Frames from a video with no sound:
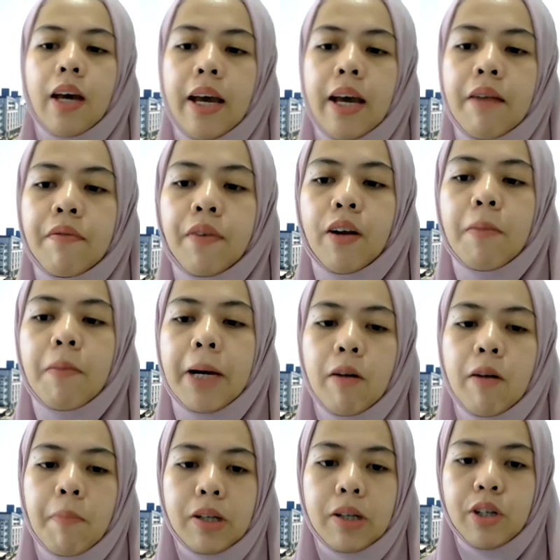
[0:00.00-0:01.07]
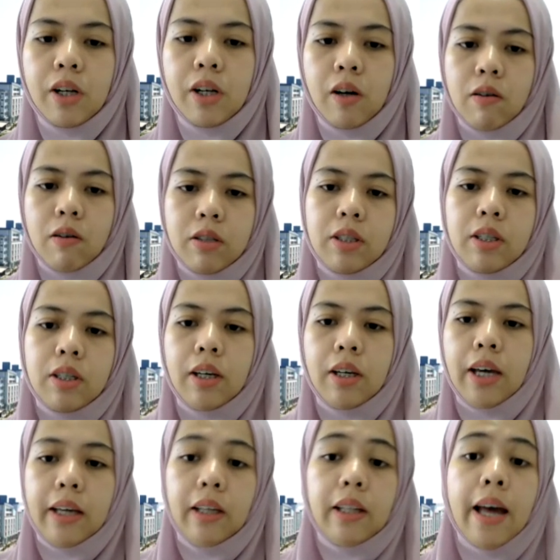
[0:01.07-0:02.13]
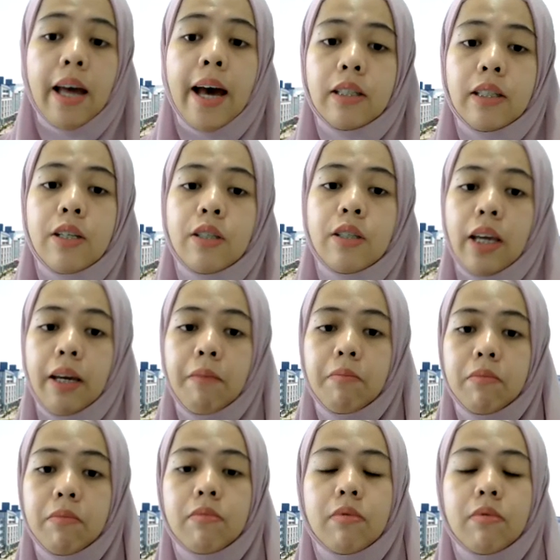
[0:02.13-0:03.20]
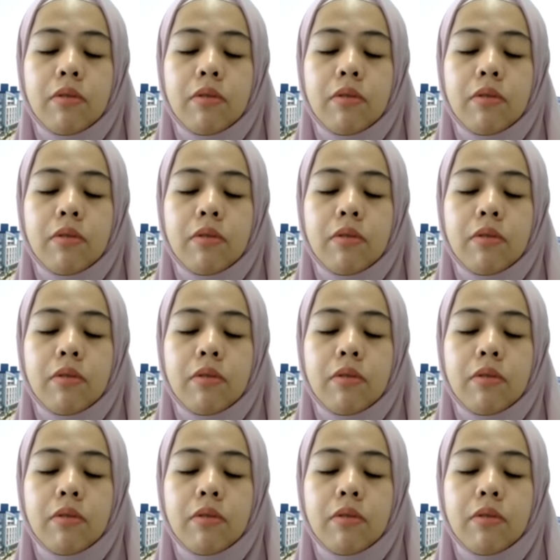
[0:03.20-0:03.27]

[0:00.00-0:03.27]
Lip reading: And followed by an operational cost. Yeah, it has the same